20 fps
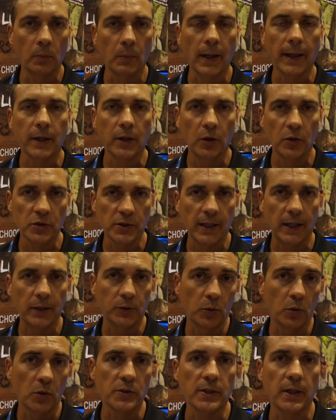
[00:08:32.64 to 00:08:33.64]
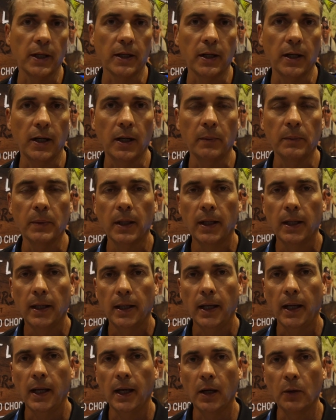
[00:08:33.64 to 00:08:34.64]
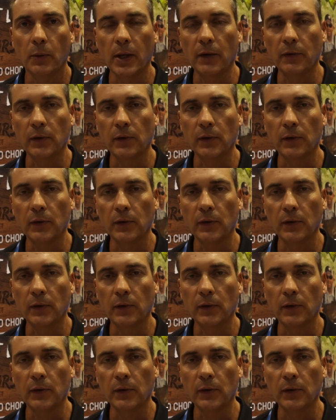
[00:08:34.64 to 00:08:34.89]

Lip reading: mycoastoutdoors.com. We